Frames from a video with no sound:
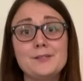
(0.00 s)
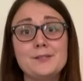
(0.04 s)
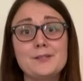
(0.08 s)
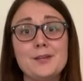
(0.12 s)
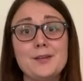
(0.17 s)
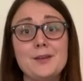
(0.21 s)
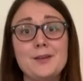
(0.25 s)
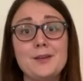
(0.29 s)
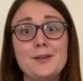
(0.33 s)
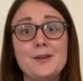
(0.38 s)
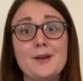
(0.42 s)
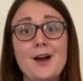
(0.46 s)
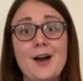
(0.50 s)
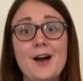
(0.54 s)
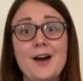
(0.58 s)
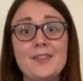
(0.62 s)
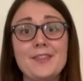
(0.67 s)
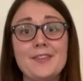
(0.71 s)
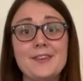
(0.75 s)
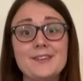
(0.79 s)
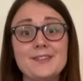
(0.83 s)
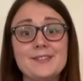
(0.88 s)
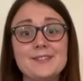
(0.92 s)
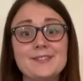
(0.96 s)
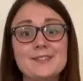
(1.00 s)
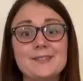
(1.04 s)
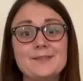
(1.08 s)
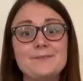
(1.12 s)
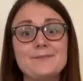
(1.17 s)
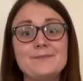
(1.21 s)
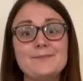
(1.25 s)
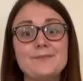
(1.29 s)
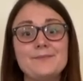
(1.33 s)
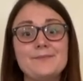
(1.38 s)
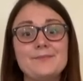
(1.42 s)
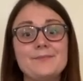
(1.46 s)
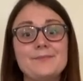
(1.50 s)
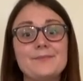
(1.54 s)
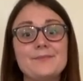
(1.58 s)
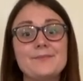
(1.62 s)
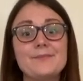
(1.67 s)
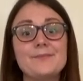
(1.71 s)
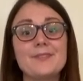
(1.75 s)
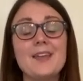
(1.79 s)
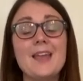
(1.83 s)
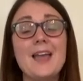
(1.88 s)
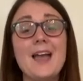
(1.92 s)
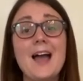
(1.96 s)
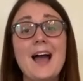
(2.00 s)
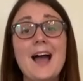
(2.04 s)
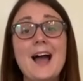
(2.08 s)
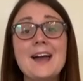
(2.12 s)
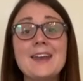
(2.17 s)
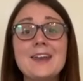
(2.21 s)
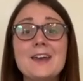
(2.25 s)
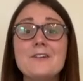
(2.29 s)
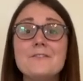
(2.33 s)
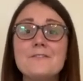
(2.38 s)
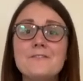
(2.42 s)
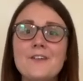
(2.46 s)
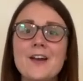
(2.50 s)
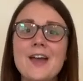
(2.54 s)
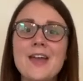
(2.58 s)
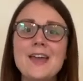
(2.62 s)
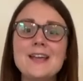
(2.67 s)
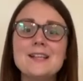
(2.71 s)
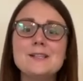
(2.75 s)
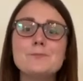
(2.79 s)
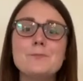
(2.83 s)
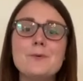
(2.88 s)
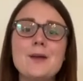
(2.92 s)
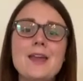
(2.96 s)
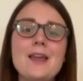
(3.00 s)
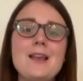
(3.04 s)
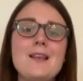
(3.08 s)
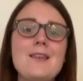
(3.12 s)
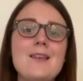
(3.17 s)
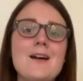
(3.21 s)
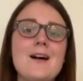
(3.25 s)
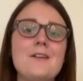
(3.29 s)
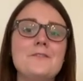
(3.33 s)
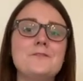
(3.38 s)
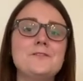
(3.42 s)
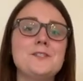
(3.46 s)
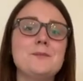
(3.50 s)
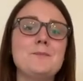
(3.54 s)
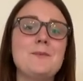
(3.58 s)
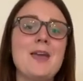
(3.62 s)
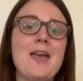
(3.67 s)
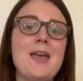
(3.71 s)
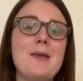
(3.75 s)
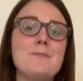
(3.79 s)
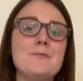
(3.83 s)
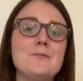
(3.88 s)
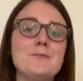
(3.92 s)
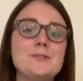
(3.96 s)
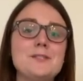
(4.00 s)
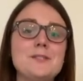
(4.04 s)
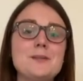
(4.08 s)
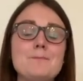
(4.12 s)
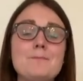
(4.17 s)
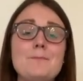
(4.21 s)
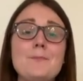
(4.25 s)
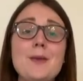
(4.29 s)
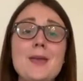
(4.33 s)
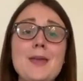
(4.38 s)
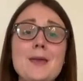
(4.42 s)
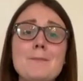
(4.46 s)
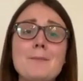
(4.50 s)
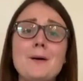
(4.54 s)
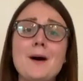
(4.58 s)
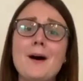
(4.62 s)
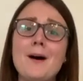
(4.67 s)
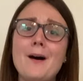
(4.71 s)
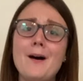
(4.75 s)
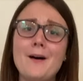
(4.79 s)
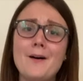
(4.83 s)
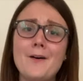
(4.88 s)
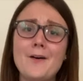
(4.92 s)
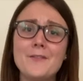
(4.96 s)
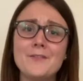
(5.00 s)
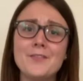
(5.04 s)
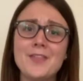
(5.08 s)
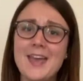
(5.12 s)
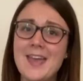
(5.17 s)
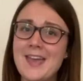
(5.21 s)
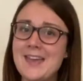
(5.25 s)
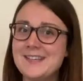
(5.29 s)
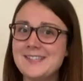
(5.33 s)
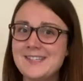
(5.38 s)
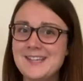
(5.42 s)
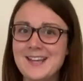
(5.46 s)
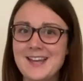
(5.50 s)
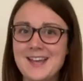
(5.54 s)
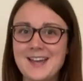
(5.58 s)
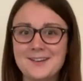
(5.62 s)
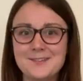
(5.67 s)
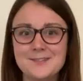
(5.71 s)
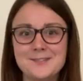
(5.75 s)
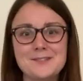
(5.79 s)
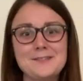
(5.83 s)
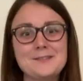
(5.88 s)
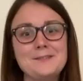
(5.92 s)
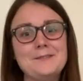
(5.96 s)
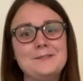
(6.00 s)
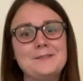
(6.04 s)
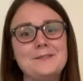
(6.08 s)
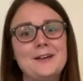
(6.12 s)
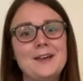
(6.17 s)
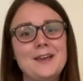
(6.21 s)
to others. And at FaZe, we love to be able to be part of the Hitchin Girls School